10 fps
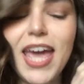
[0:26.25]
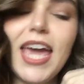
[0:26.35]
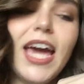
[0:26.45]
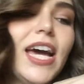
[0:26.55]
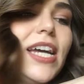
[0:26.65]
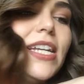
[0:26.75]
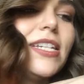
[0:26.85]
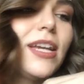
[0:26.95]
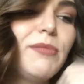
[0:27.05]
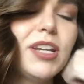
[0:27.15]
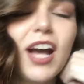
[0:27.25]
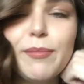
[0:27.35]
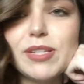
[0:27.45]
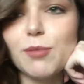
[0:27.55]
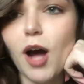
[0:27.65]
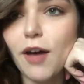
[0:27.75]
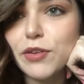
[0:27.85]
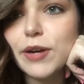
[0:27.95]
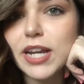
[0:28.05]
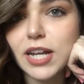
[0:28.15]
And I'm gonna have me some
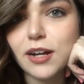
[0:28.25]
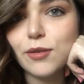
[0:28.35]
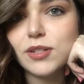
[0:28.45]
coffee right now,